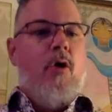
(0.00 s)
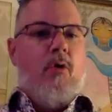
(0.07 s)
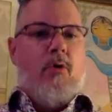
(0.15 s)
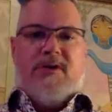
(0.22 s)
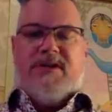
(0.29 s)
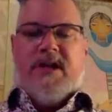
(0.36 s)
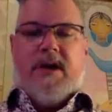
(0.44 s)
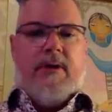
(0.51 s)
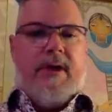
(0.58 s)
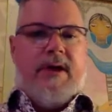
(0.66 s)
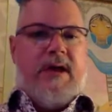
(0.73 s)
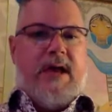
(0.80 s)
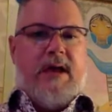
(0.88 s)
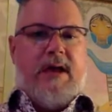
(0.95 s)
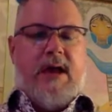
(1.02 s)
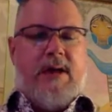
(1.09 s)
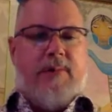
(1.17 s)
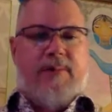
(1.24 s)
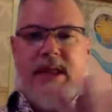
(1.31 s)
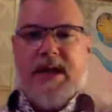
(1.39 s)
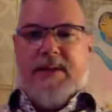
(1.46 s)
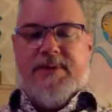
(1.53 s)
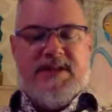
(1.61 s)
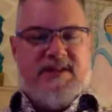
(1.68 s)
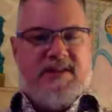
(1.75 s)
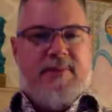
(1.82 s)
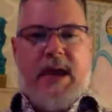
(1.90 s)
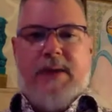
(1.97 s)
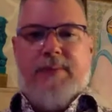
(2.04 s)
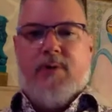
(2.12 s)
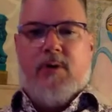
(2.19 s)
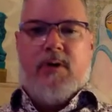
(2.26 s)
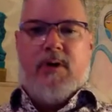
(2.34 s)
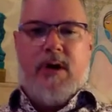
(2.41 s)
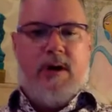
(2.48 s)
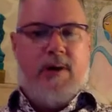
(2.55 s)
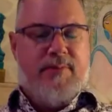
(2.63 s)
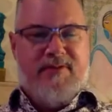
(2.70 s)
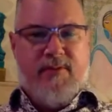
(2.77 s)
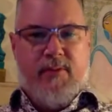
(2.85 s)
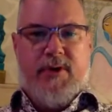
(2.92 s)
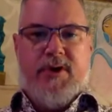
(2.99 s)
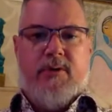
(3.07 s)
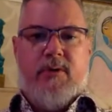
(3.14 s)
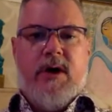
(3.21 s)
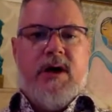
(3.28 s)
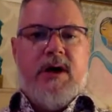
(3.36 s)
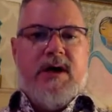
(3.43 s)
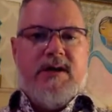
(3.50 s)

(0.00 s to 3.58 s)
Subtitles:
or staring at a blank piece of paper before you